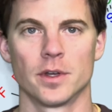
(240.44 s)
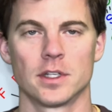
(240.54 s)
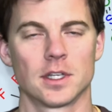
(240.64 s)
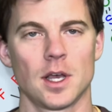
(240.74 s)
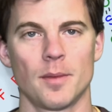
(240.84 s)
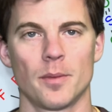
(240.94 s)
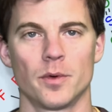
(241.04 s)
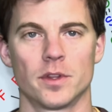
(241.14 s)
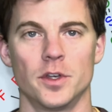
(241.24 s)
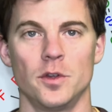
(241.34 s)
it to come up
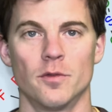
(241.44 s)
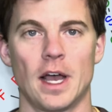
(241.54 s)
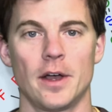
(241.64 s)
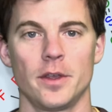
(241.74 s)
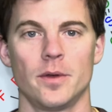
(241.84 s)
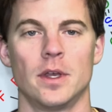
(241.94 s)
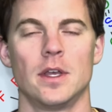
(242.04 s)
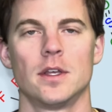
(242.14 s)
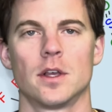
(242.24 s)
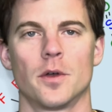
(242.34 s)
with a new value.
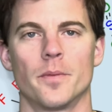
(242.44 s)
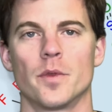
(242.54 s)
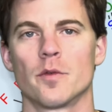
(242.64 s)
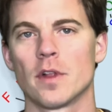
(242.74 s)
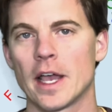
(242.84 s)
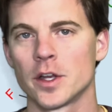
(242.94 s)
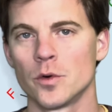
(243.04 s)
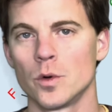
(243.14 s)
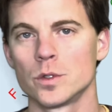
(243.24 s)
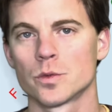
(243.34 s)
Flagging
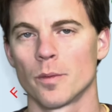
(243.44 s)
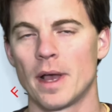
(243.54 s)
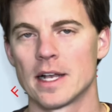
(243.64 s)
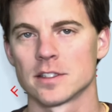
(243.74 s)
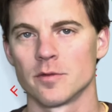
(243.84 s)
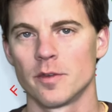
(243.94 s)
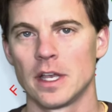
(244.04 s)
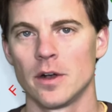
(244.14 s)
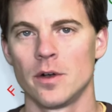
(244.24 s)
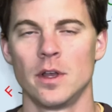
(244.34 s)
rules were pass and
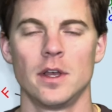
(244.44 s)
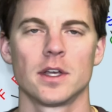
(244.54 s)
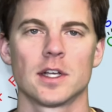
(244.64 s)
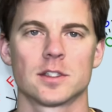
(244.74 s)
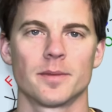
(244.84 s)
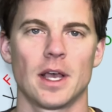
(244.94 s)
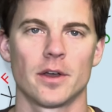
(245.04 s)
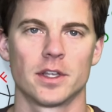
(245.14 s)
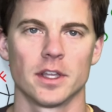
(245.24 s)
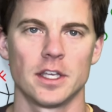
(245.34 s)
fail. Custom
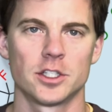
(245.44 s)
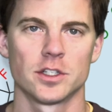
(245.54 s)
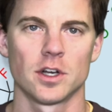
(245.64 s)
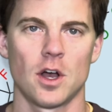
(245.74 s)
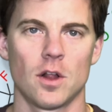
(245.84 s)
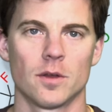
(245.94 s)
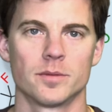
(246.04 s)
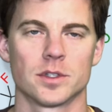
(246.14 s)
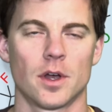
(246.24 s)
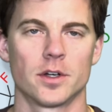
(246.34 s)
calculation
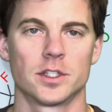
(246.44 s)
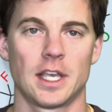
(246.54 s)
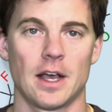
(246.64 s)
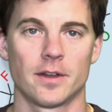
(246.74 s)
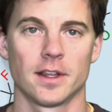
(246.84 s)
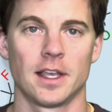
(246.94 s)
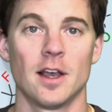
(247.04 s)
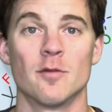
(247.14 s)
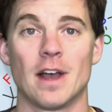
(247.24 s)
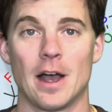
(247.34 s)
columns are to calculate a
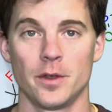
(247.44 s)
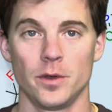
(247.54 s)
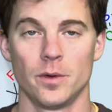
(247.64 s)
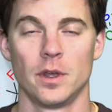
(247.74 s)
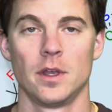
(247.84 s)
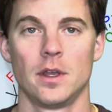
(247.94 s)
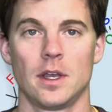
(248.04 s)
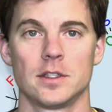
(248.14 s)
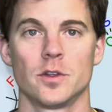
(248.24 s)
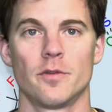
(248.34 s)
value.
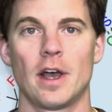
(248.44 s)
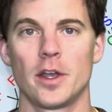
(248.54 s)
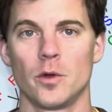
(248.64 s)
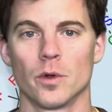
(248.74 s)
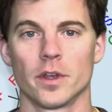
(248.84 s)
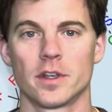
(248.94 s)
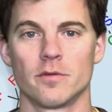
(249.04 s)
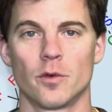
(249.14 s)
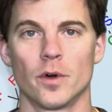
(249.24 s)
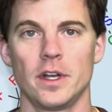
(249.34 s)
And so the value we're looking
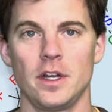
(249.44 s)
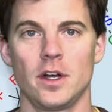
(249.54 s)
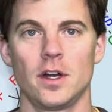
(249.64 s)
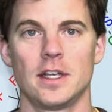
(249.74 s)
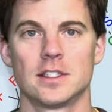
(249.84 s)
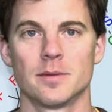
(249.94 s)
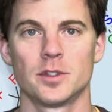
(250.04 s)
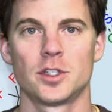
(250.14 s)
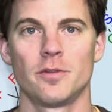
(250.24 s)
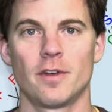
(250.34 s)
for here,
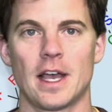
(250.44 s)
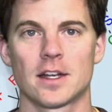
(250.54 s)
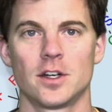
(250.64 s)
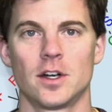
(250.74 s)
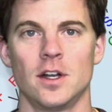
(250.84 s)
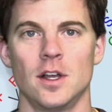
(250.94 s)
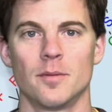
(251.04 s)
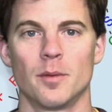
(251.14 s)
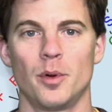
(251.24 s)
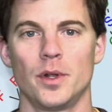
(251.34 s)
asymmetry factor, I'm
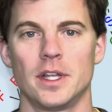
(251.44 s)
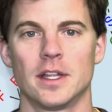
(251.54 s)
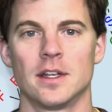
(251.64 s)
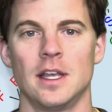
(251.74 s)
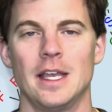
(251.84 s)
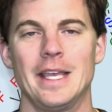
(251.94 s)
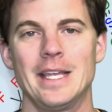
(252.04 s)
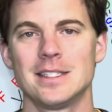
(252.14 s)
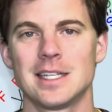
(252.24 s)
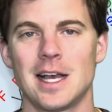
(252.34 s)
going to put in
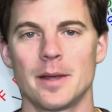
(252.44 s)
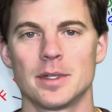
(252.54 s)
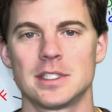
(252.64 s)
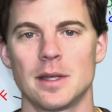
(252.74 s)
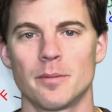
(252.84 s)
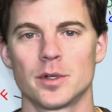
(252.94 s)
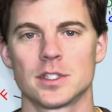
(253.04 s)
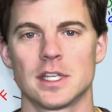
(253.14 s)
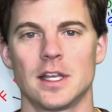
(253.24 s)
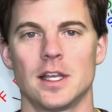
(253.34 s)
end time at
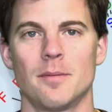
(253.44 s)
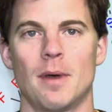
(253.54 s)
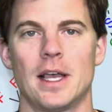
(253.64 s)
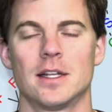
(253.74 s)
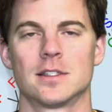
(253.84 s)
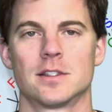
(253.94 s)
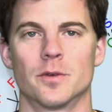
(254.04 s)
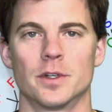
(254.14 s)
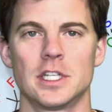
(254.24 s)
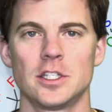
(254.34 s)
10% minus the
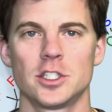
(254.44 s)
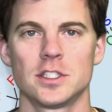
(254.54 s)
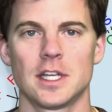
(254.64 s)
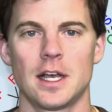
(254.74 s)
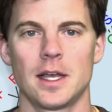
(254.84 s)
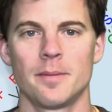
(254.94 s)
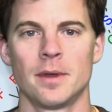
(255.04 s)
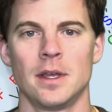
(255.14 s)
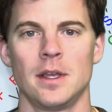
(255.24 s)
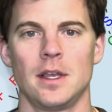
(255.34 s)
retention time,
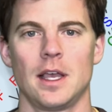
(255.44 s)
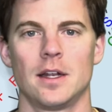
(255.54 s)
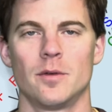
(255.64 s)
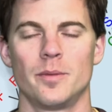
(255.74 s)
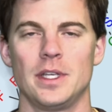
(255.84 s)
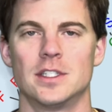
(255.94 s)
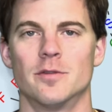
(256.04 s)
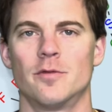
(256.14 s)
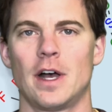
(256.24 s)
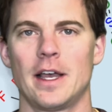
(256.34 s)
and it'll be
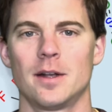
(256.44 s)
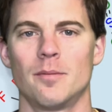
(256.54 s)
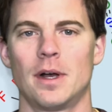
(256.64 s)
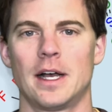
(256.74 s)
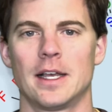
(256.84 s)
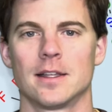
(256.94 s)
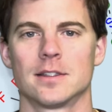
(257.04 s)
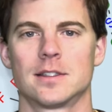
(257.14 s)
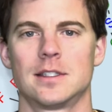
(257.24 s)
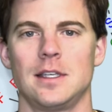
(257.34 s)
divided by, let's
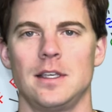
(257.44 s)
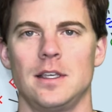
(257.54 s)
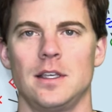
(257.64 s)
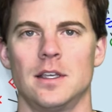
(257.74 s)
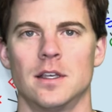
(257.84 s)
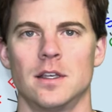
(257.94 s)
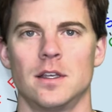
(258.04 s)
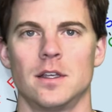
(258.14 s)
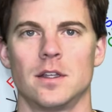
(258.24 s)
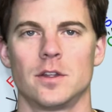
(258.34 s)
see,
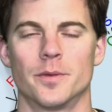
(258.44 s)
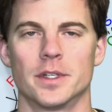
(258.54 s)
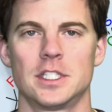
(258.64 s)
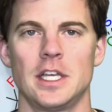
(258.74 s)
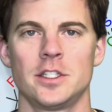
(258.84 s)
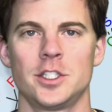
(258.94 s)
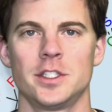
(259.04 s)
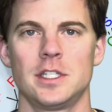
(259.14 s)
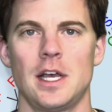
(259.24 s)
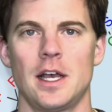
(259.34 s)
the retention
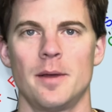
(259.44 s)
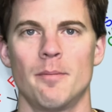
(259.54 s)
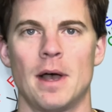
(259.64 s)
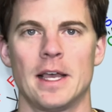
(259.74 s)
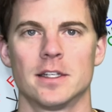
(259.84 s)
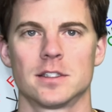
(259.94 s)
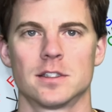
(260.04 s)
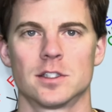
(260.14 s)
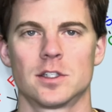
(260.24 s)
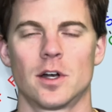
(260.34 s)
time minus the
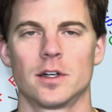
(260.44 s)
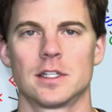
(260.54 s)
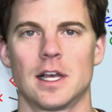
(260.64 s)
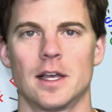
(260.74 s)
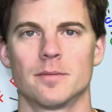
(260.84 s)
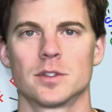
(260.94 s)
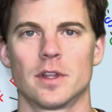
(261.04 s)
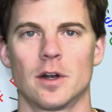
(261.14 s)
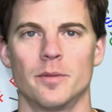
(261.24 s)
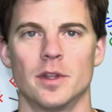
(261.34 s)
start time. So
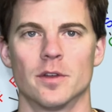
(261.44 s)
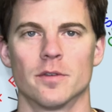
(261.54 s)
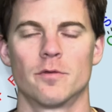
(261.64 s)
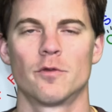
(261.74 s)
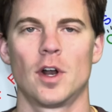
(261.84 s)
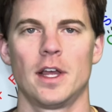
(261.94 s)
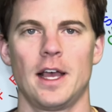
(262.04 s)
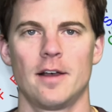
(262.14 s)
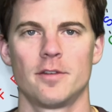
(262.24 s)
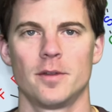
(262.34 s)
that'll be the front
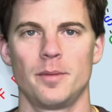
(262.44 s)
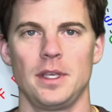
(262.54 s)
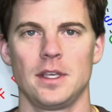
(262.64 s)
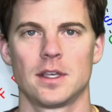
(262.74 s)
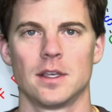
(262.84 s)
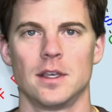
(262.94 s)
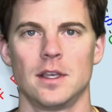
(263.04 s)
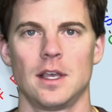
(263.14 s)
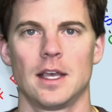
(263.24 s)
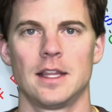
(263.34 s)
half of the peak.
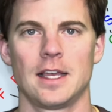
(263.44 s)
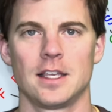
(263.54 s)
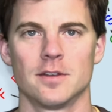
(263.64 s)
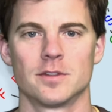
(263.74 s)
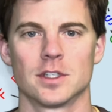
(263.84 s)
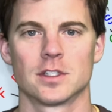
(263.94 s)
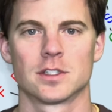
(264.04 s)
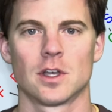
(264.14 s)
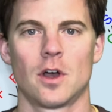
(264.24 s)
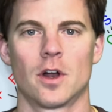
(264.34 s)
And that gives us
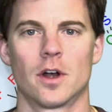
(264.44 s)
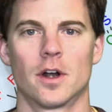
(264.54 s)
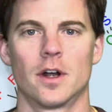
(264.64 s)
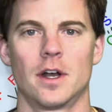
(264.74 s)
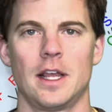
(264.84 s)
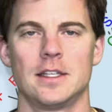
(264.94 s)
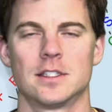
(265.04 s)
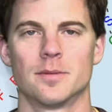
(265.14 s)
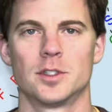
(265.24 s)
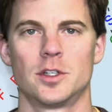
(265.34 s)
our
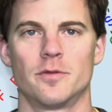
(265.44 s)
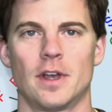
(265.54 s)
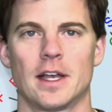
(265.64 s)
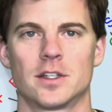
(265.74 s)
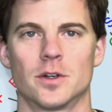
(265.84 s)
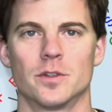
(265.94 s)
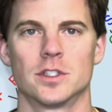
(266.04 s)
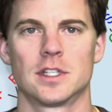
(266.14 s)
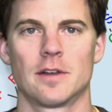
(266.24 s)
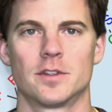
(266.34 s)
asymmetry factor. We
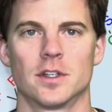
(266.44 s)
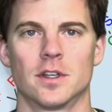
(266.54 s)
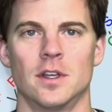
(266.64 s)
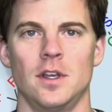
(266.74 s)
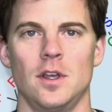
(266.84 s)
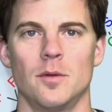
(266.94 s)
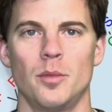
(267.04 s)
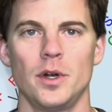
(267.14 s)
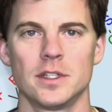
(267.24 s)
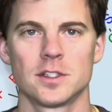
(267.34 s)
just have to
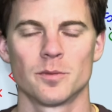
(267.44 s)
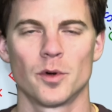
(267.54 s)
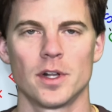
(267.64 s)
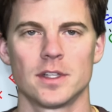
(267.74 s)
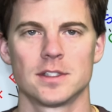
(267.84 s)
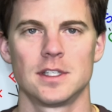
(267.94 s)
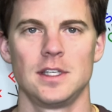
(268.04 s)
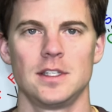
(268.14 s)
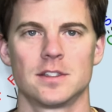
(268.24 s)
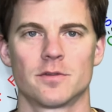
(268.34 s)
put in some
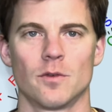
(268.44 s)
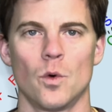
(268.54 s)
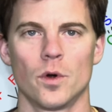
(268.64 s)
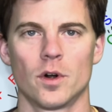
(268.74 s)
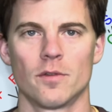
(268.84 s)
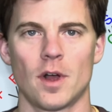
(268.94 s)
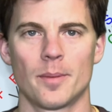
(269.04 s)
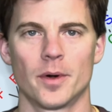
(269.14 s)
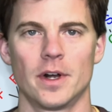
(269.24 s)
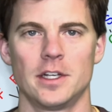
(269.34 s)
parentheses, order of
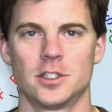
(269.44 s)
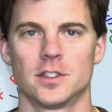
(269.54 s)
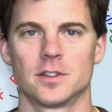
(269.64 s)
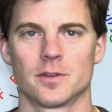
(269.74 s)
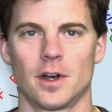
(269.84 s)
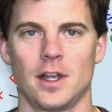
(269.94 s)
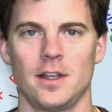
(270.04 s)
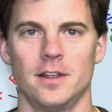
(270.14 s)
operations, right?